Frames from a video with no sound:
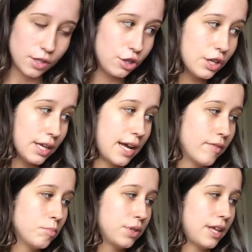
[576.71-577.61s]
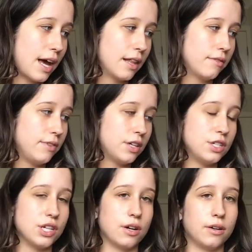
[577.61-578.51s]
You can even put the aloe vera
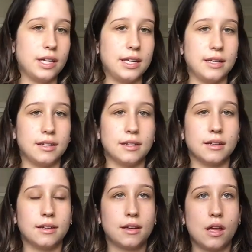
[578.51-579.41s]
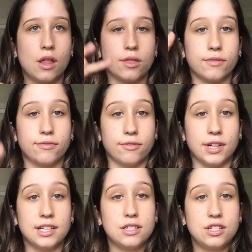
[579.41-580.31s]
gel in the
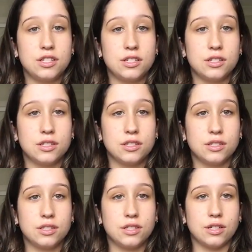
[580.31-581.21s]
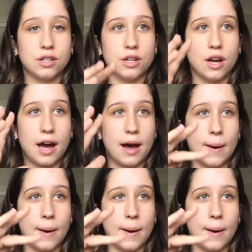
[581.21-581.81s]
fridge to